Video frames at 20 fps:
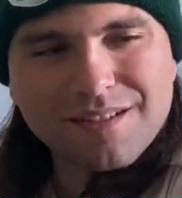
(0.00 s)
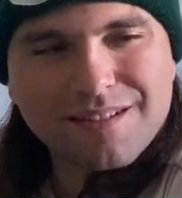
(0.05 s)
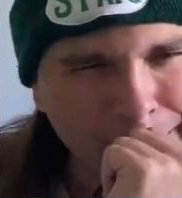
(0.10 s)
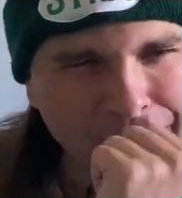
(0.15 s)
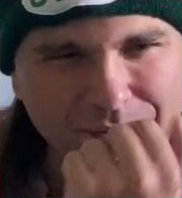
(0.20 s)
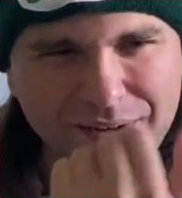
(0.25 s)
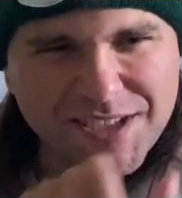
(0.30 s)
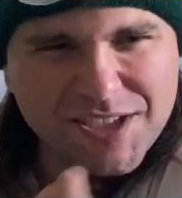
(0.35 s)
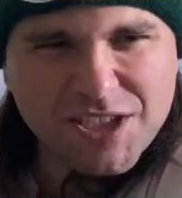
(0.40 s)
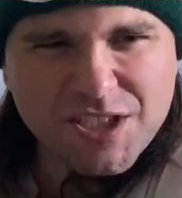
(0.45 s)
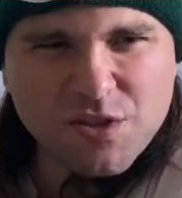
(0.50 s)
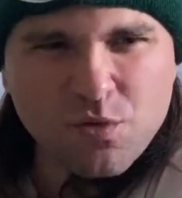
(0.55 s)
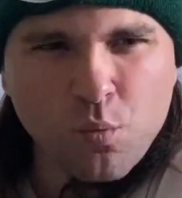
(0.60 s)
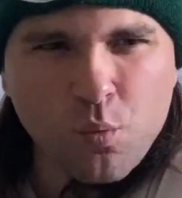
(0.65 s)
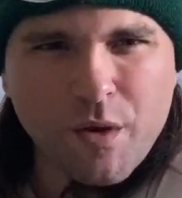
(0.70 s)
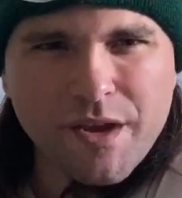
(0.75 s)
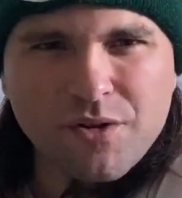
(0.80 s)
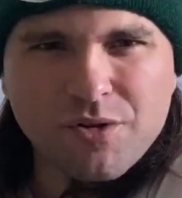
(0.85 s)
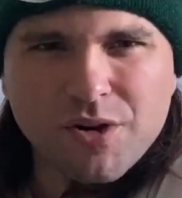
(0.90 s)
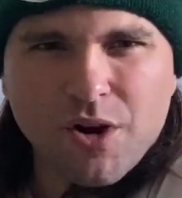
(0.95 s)
I don't know, it's just
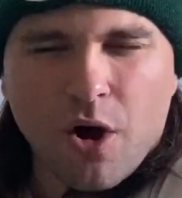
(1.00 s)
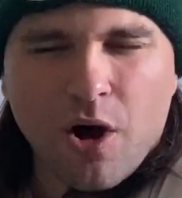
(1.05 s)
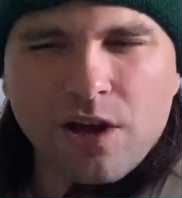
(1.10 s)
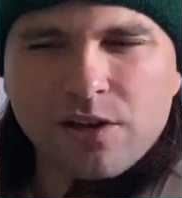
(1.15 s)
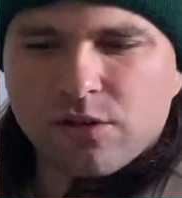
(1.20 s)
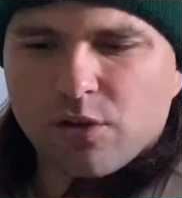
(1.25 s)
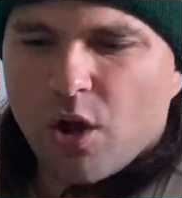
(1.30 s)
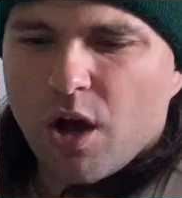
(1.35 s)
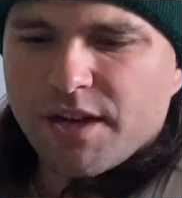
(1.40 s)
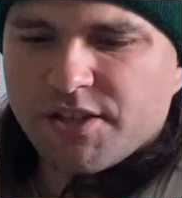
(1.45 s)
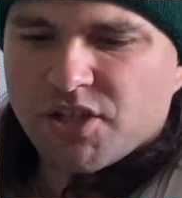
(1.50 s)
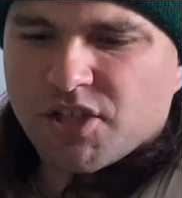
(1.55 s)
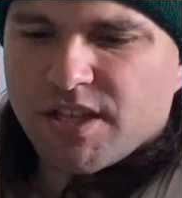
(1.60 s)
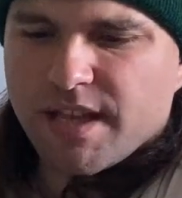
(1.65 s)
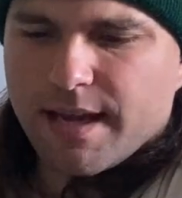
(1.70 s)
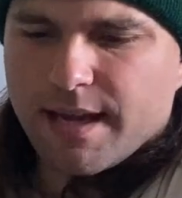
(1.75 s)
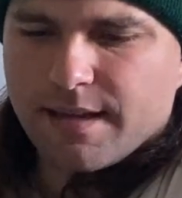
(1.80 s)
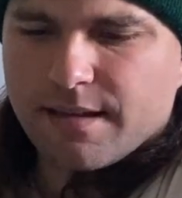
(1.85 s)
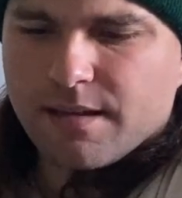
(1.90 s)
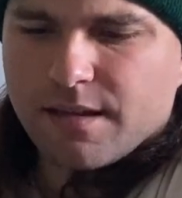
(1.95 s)
weird on launch
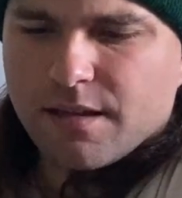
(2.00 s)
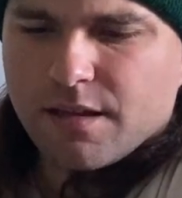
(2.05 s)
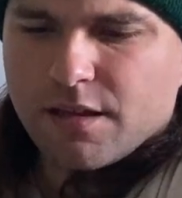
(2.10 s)
day